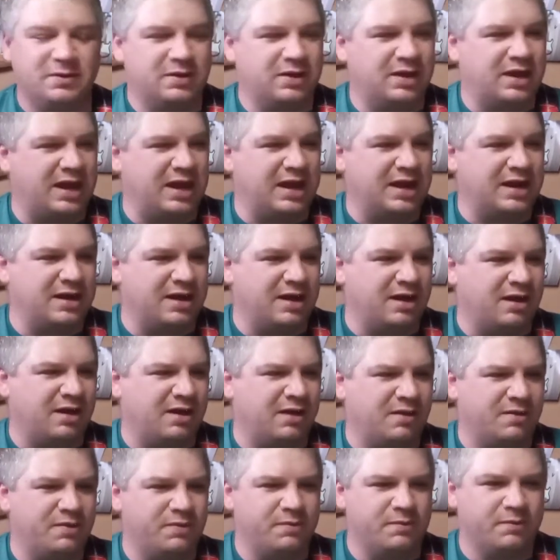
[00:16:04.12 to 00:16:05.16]

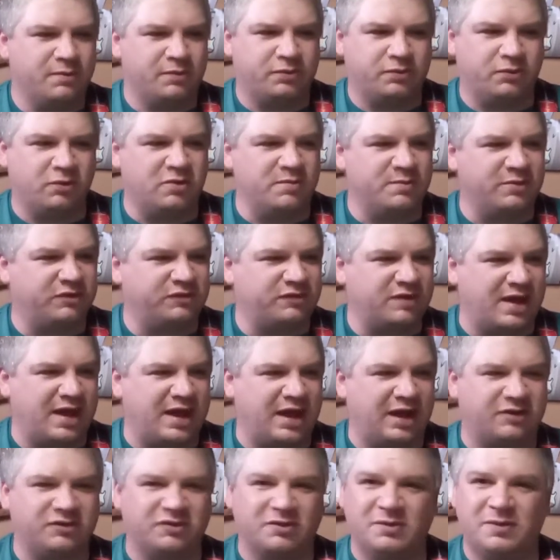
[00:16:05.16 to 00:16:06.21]
And through
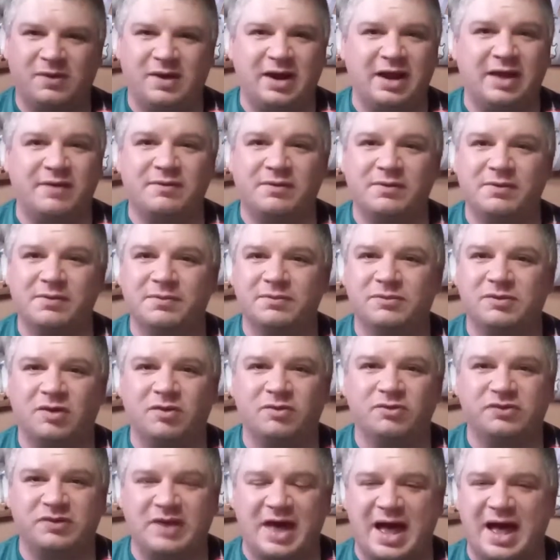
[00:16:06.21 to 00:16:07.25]
mistakes or whatever.
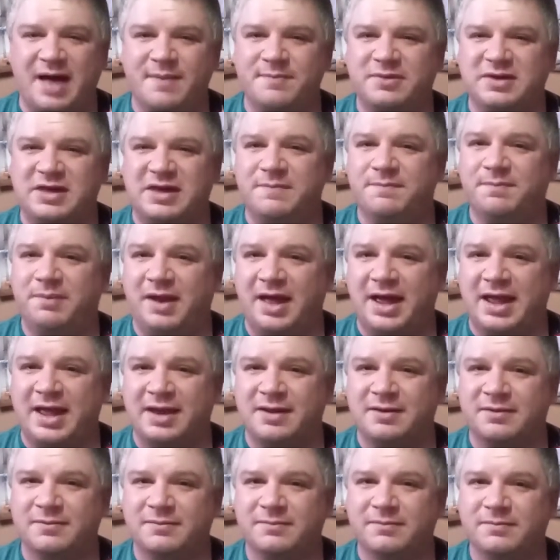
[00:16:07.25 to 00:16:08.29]
Don't stop. Keep playing.
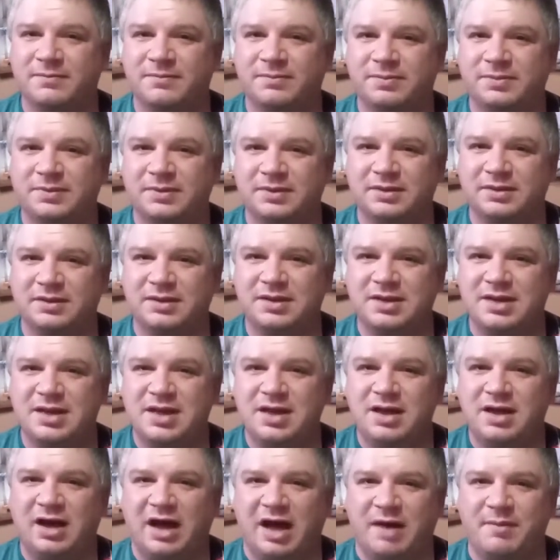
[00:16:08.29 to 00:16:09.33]

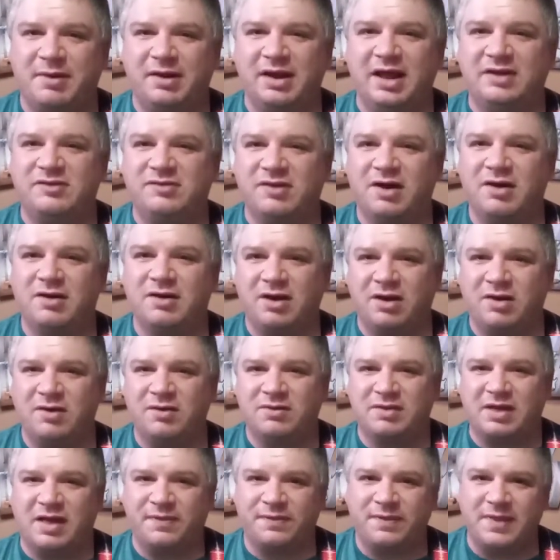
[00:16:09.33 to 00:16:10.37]
I'm going to let y'all go.
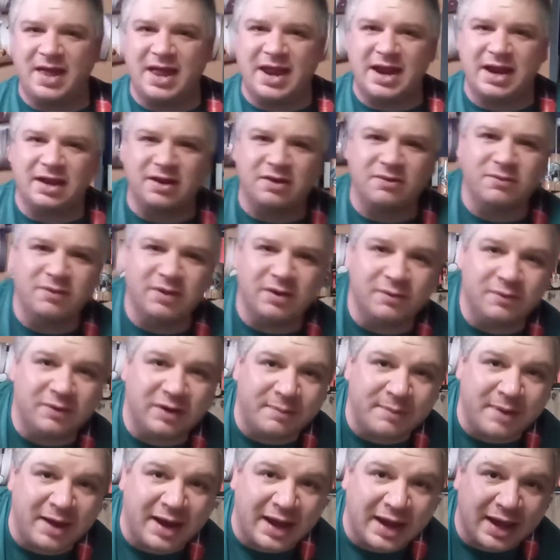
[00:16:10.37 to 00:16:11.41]
I think, what
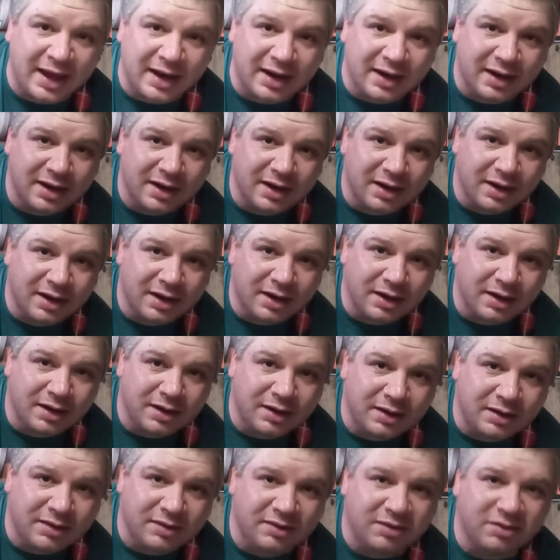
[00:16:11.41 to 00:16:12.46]
am I at?
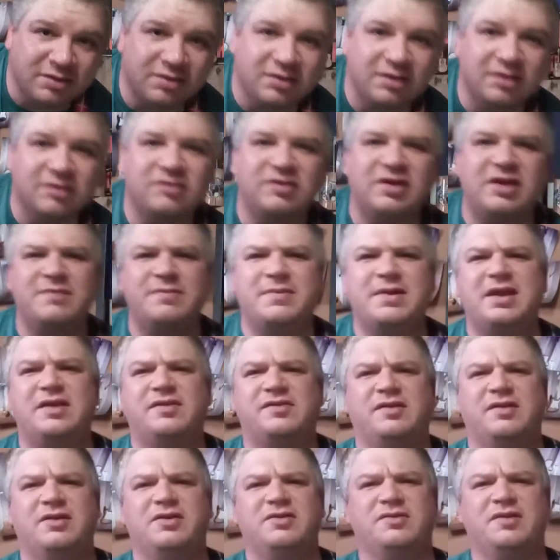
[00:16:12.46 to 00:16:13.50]
16
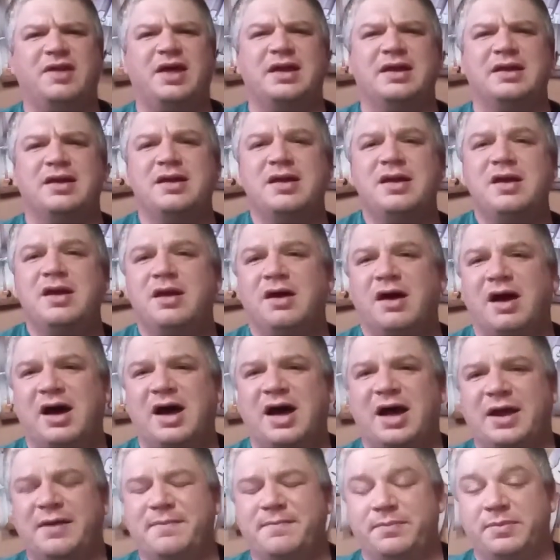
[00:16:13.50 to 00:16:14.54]
minutes, it looks like.
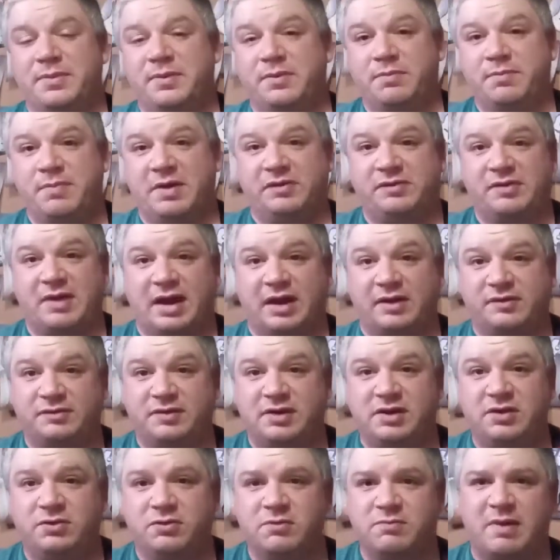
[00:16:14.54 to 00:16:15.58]
Alright. Best I can
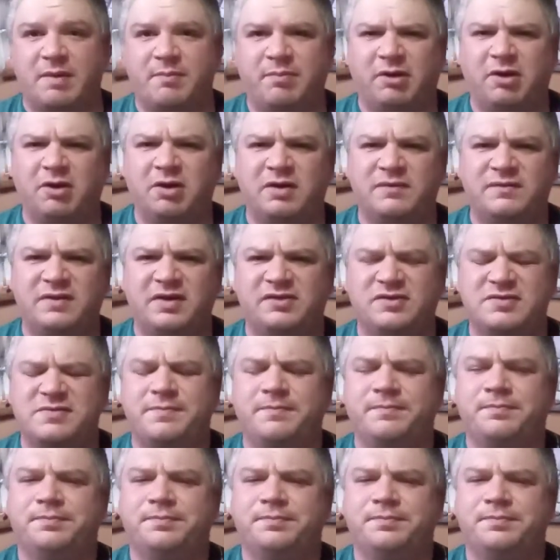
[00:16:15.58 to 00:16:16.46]
see through my blurry vision.